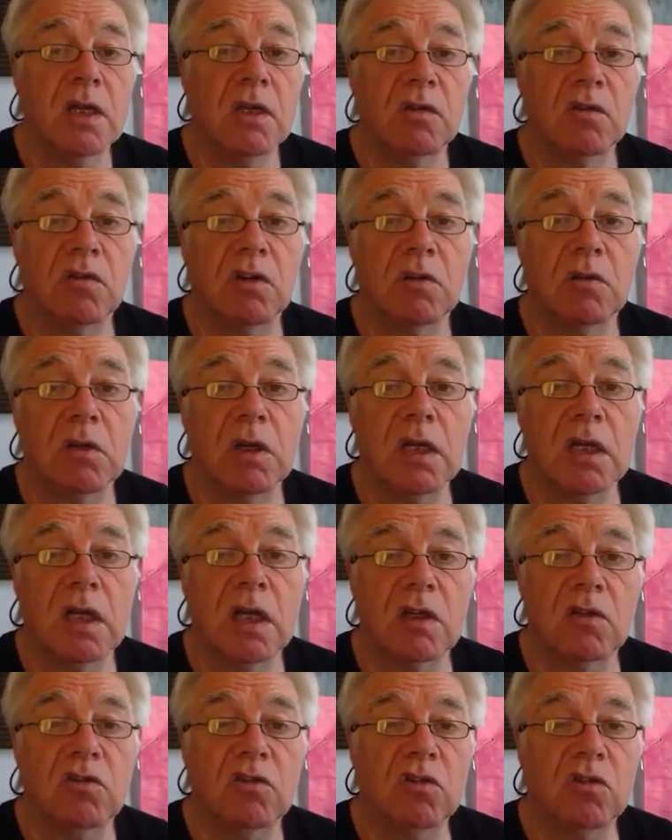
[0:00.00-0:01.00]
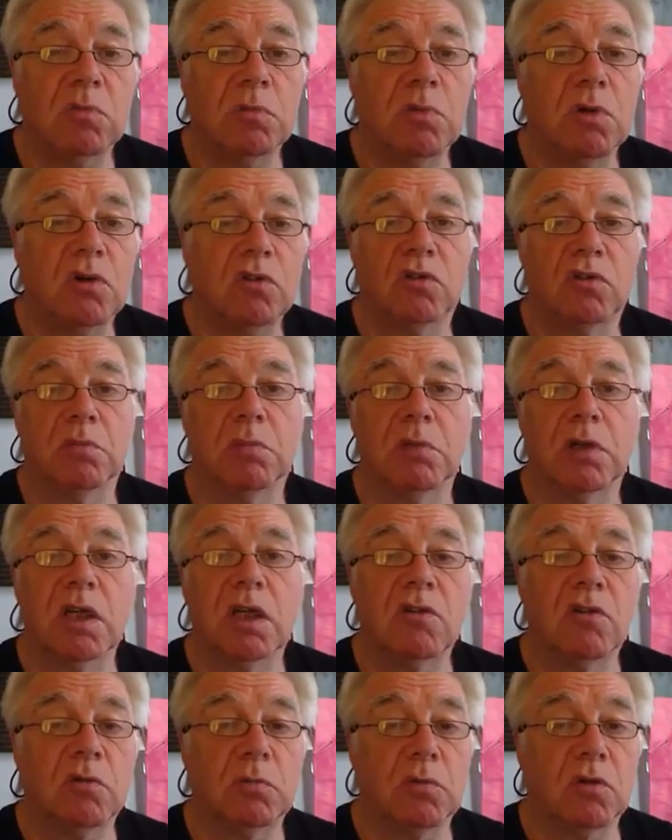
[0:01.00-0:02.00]
So just
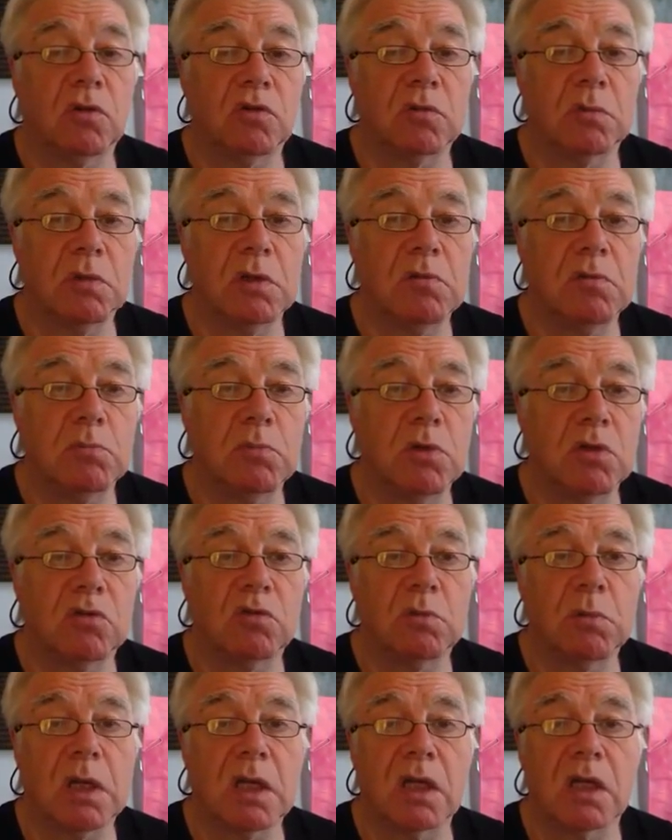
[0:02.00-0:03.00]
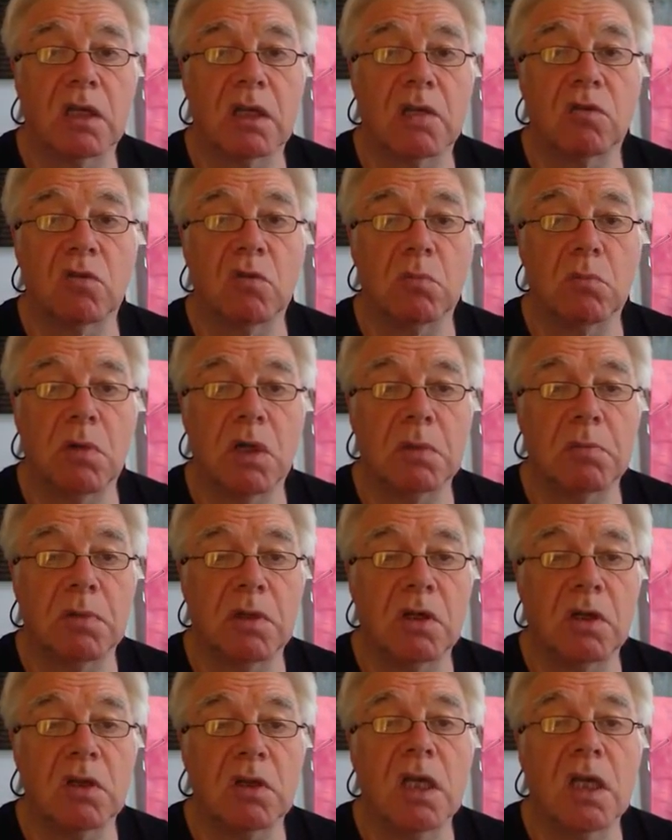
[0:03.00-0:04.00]
possibly, pure speculation on my
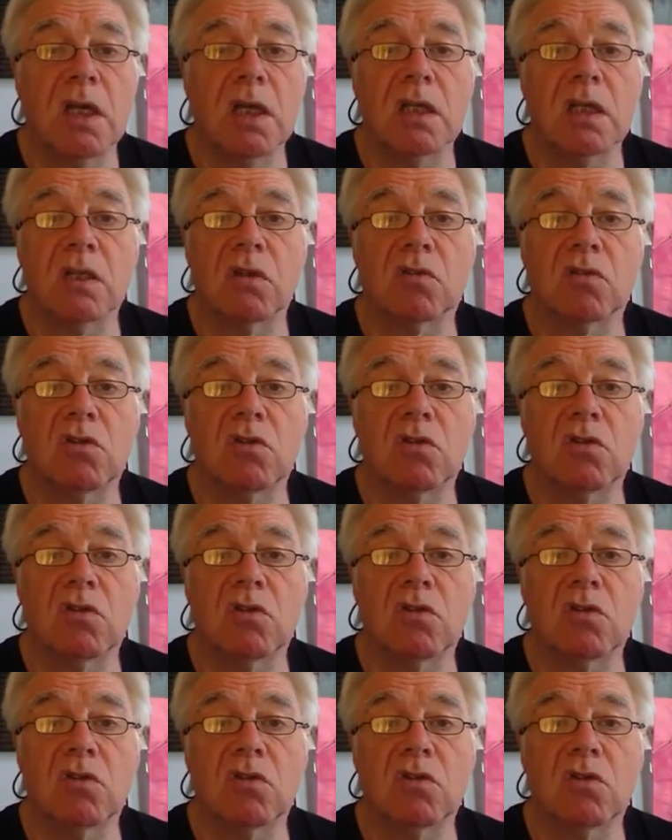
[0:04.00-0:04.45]
part, this